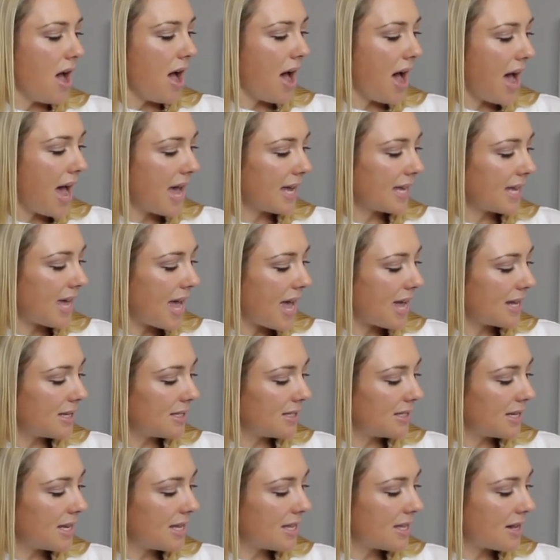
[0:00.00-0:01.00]
I can
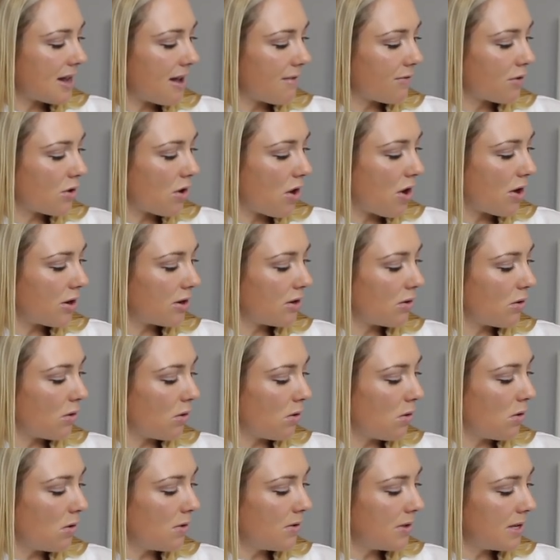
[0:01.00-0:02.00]
see that I've got
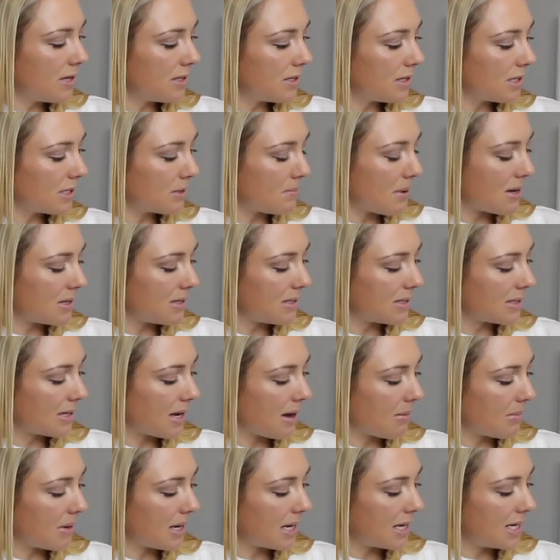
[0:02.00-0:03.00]
all these expenses
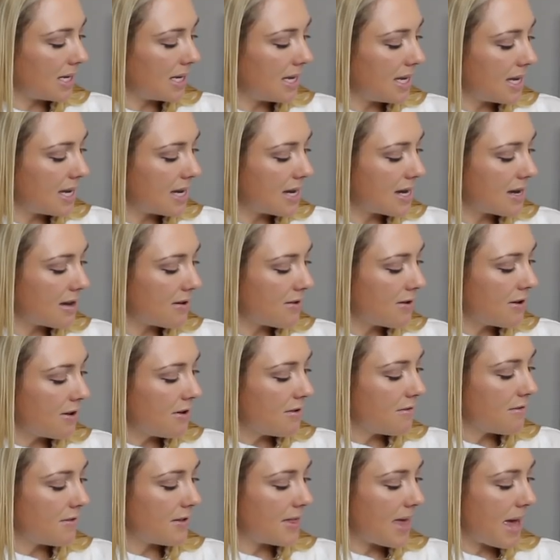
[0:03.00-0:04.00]
coming in here
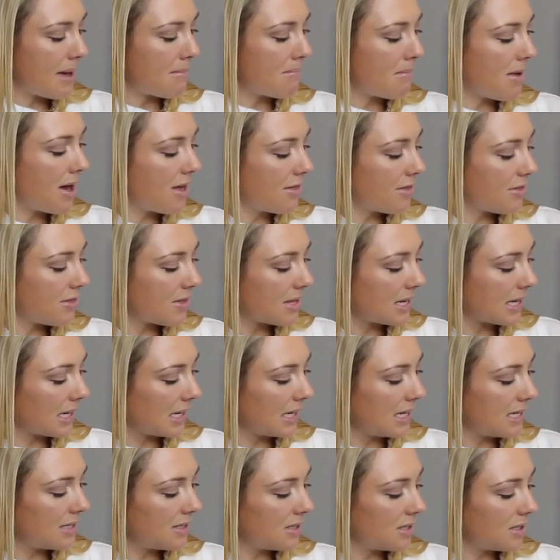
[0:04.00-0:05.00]
for that month that are
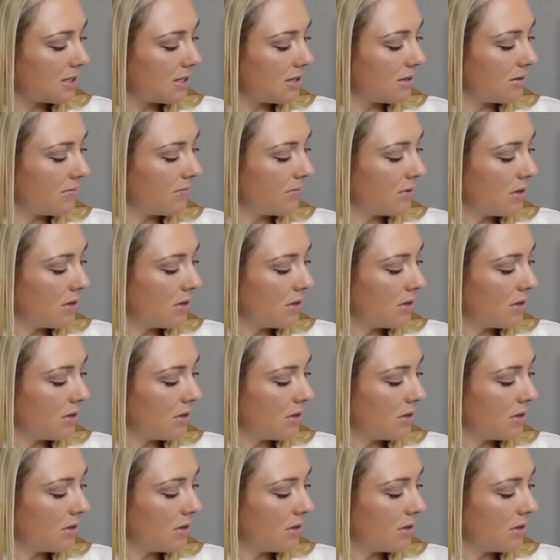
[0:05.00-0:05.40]
listed.